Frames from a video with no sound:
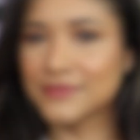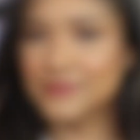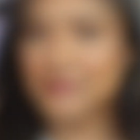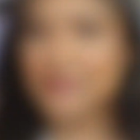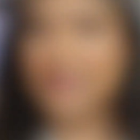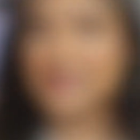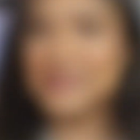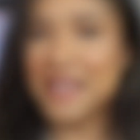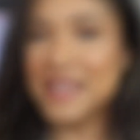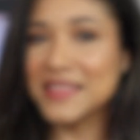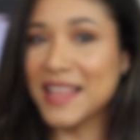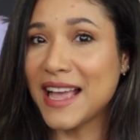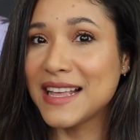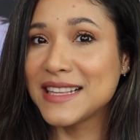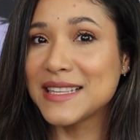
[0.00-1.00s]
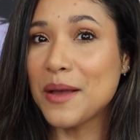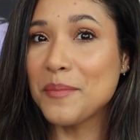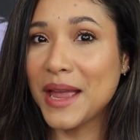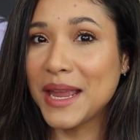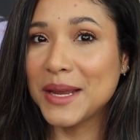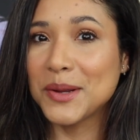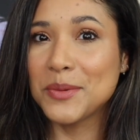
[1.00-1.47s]
right, guys, and that's
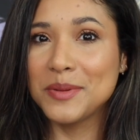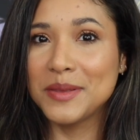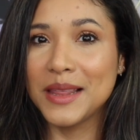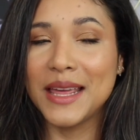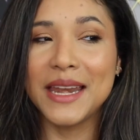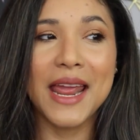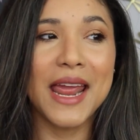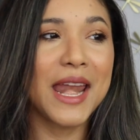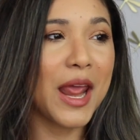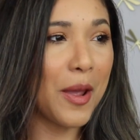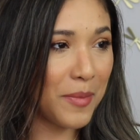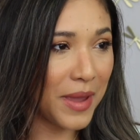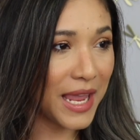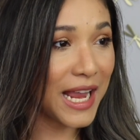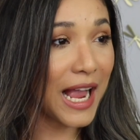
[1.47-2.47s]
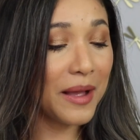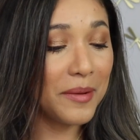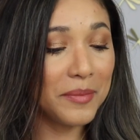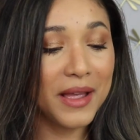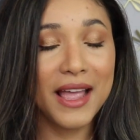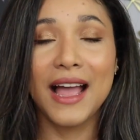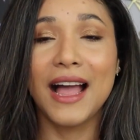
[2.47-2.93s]
my completed
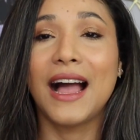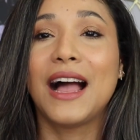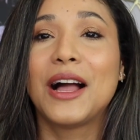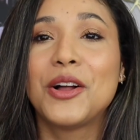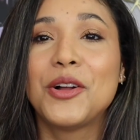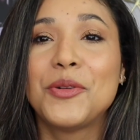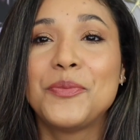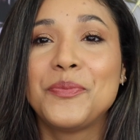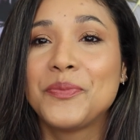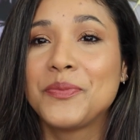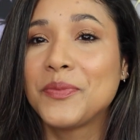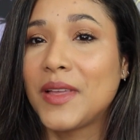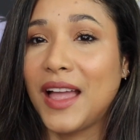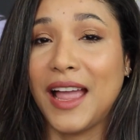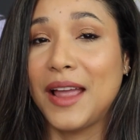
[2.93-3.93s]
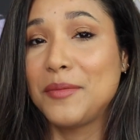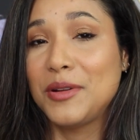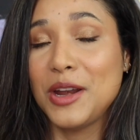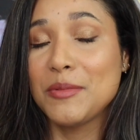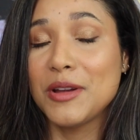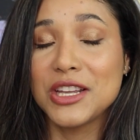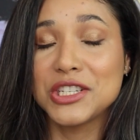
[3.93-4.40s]
makeup. I
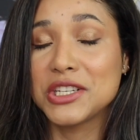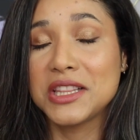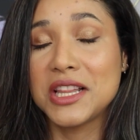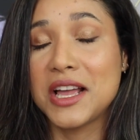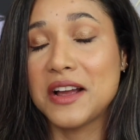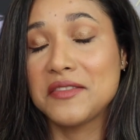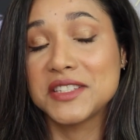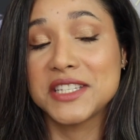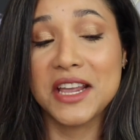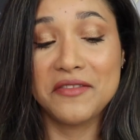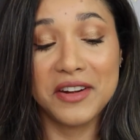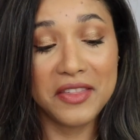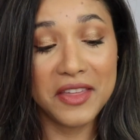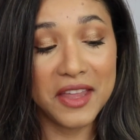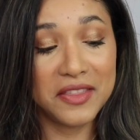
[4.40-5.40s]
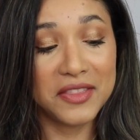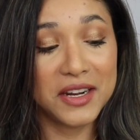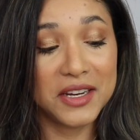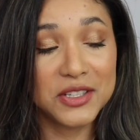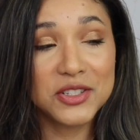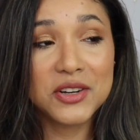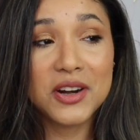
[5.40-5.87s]
pretty much loved everything that
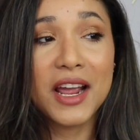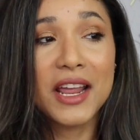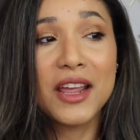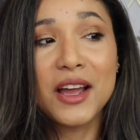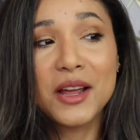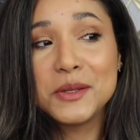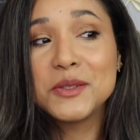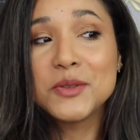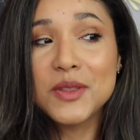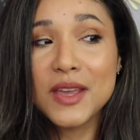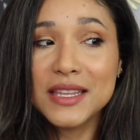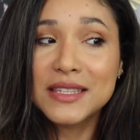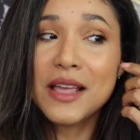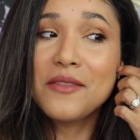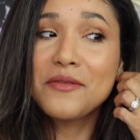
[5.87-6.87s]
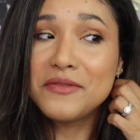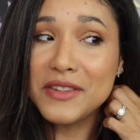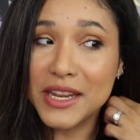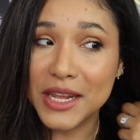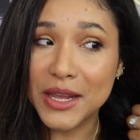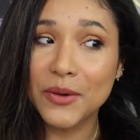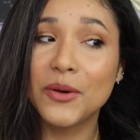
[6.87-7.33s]
I tried on today's
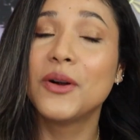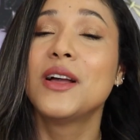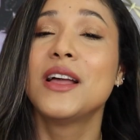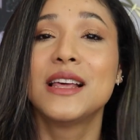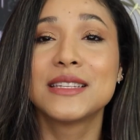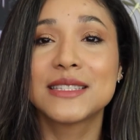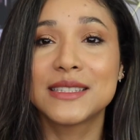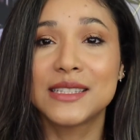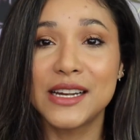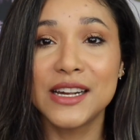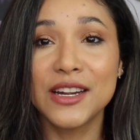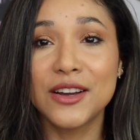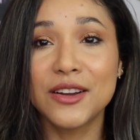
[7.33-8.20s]
video. Starting